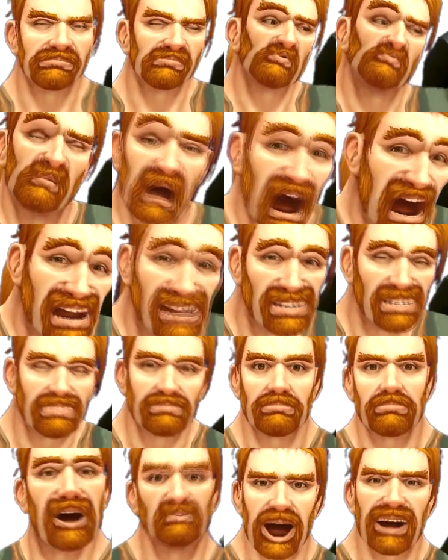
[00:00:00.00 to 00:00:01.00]
like you've had a
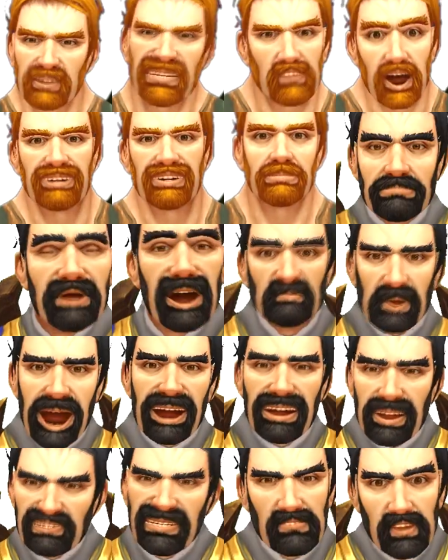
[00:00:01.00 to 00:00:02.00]
stroke. We
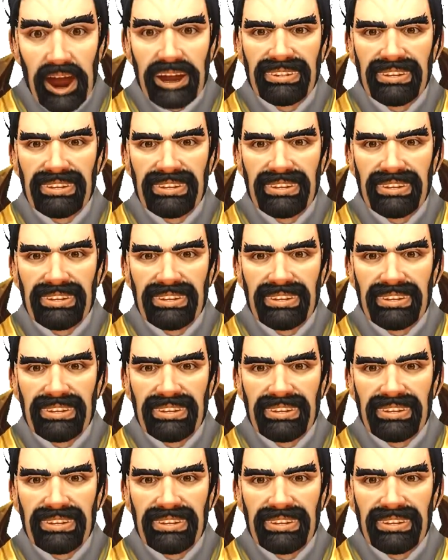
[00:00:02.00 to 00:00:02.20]
have the